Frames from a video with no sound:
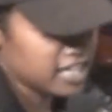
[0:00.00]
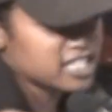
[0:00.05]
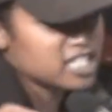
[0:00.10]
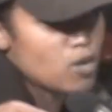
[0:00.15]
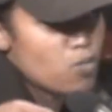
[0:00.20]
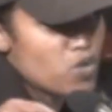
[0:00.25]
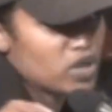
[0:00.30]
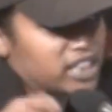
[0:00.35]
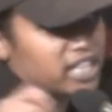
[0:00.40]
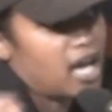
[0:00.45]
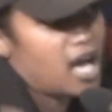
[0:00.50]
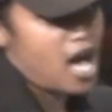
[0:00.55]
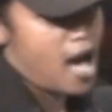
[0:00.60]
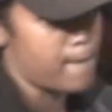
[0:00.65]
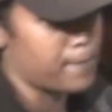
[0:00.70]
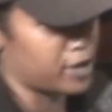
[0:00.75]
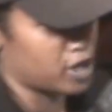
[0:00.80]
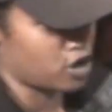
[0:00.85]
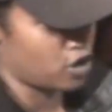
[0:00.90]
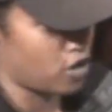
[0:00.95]
tease them with the
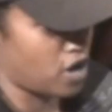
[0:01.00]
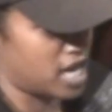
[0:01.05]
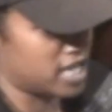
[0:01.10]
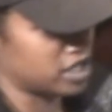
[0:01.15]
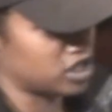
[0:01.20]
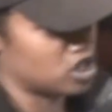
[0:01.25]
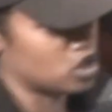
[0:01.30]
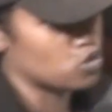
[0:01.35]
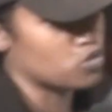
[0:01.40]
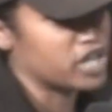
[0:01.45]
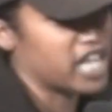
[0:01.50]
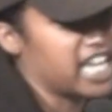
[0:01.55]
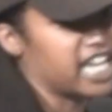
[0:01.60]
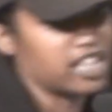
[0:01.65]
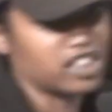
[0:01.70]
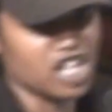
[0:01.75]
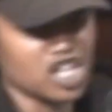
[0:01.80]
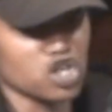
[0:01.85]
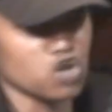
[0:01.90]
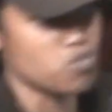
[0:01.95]
upper crust. You
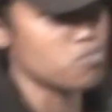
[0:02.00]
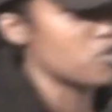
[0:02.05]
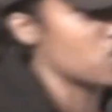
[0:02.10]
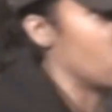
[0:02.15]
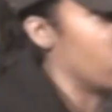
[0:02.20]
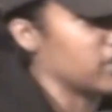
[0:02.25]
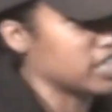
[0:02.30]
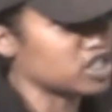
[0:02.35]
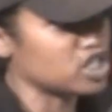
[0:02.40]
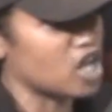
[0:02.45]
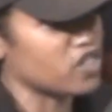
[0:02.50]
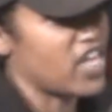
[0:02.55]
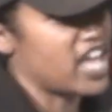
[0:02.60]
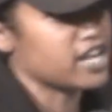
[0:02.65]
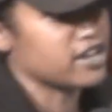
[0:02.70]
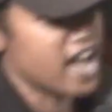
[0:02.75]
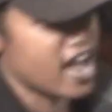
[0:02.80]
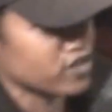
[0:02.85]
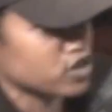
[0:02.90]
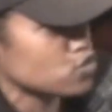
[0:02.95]
get it, then you move it so
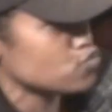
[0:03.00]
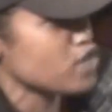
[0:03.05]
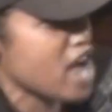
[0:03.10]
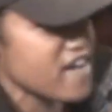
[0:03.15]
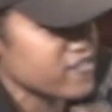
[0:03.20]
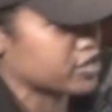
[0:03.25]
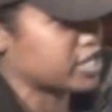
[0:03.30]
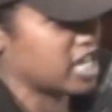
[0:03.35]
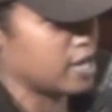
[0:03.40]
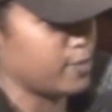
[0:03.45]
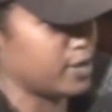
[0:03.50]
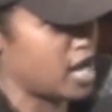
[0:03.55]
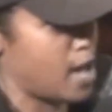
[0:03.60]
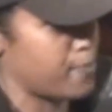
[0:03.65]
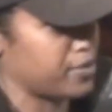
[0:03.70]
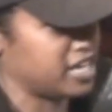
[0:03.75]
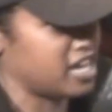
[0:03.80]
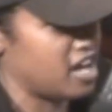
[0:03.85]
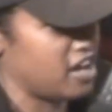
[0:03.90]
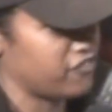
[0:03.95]
you never keep it
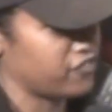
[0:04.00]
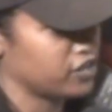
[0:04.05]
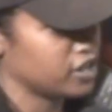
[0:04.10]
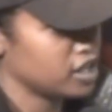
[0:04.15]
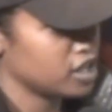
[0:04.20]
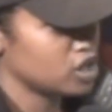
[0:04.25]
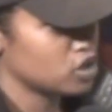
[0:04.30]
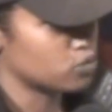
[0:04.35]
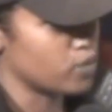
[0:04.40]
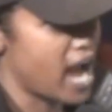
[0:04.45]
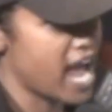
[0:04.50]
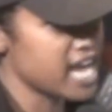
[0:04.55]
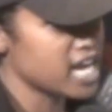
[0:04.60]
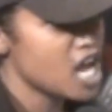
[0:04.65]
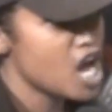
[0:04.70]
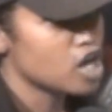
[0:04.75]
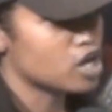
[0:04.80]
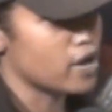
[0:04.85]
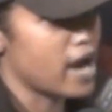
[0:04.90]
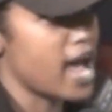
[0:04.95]
up enough.
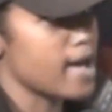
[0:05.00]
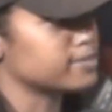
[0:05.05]
Right?